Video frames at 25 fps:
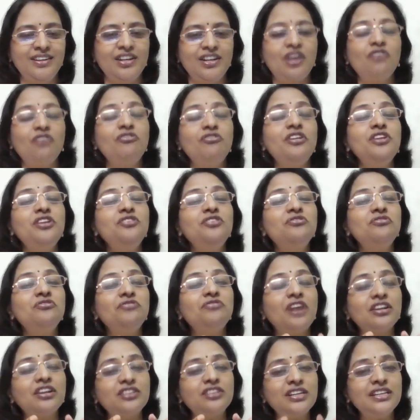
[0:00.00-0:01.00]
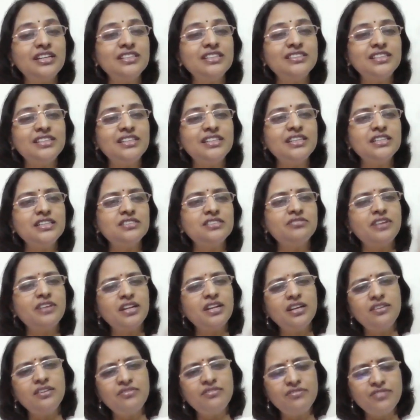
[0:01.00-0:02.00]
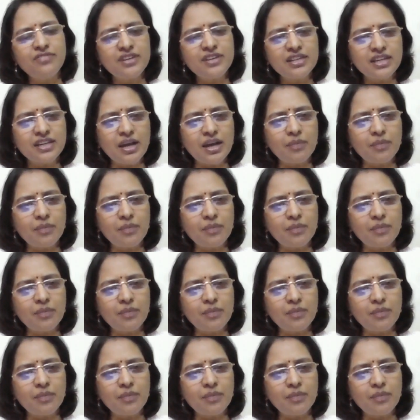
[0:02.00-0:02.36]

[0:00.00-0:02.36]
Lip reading: Now authenticity is when, if it